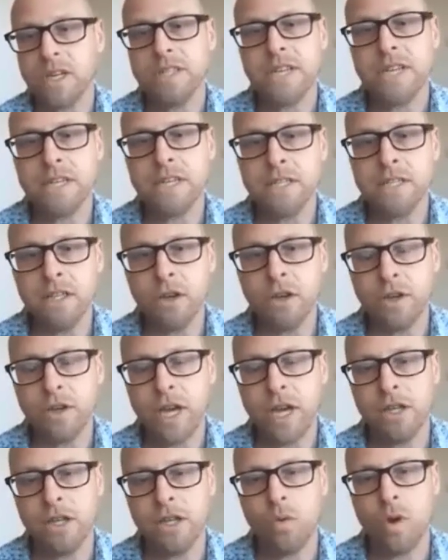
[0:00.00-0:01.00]
It's actually
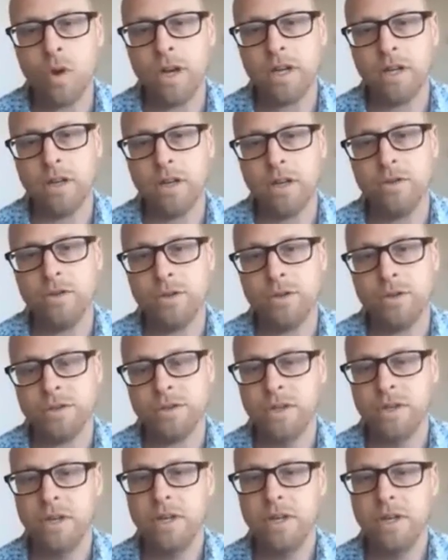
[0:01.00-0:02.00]
located quite
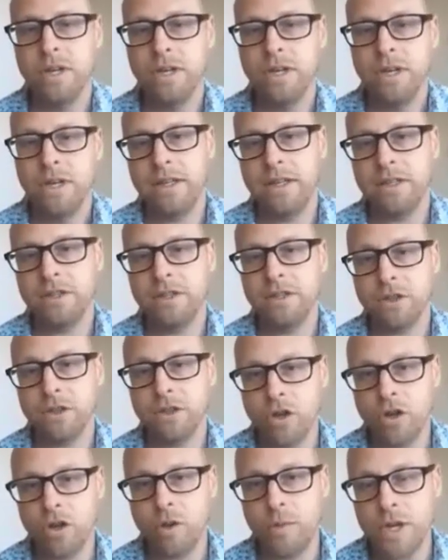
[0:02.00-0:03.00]
close to
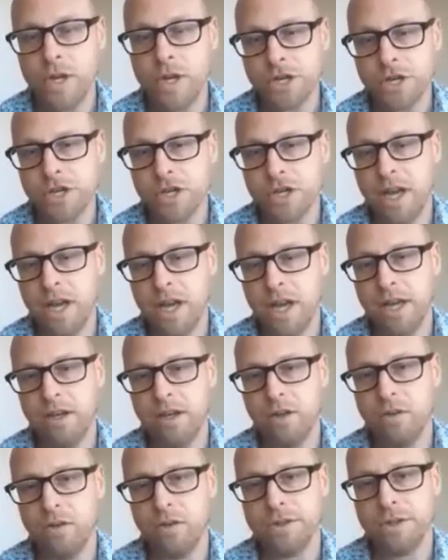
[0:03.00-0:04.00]
Chogamish
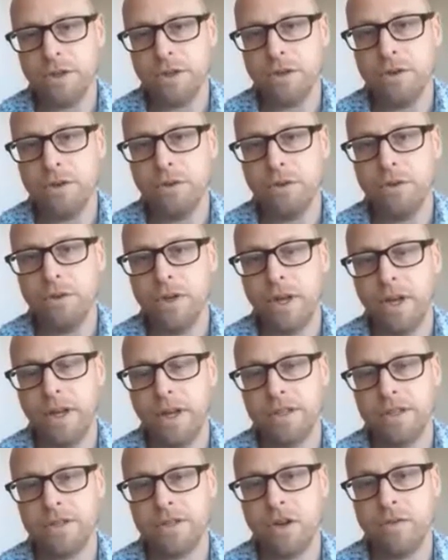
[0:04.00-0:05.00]
and also
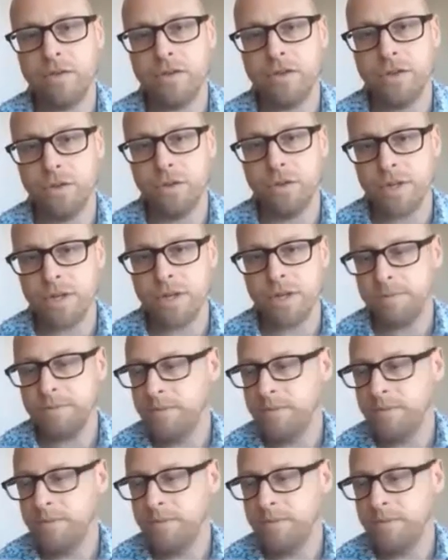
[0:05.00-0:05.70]
the site of Susa.